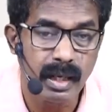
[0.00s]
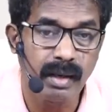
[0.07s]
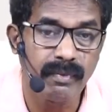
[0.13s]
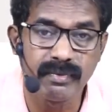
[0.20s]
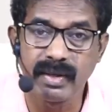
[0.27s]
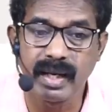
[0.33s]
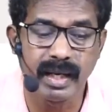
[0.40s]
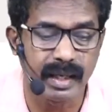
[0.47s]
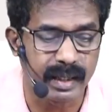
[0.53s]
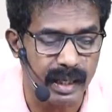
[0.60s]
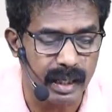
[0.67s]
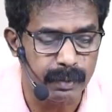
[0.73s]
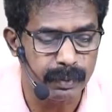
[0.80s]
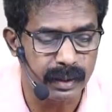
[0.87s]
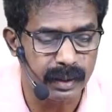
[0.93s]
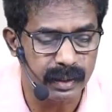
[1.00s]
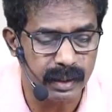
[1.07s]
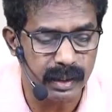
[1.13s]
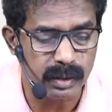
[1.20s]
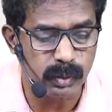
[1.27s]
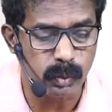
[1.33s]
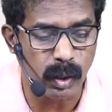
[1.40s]
of A can be written
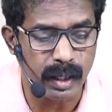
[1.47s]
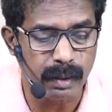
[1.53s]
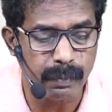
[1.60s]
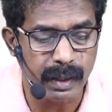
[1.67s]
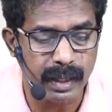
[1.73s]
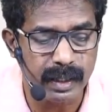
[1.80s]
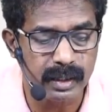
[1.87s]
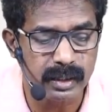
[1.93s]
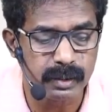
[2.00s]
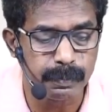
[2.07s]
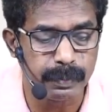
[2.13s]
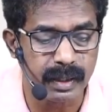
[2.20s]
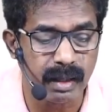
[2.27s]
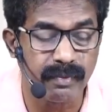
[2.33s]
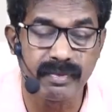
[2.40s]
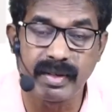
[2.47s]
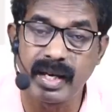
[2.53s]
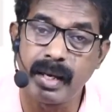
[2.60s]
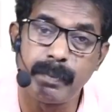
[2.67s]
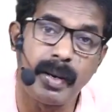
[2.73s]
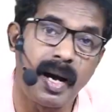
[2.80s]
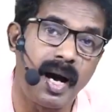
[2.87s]
as 1 minus P of
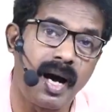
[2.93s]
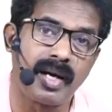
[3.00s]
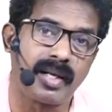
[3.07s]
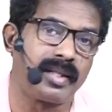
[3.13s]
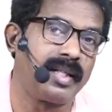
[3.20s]
A bar.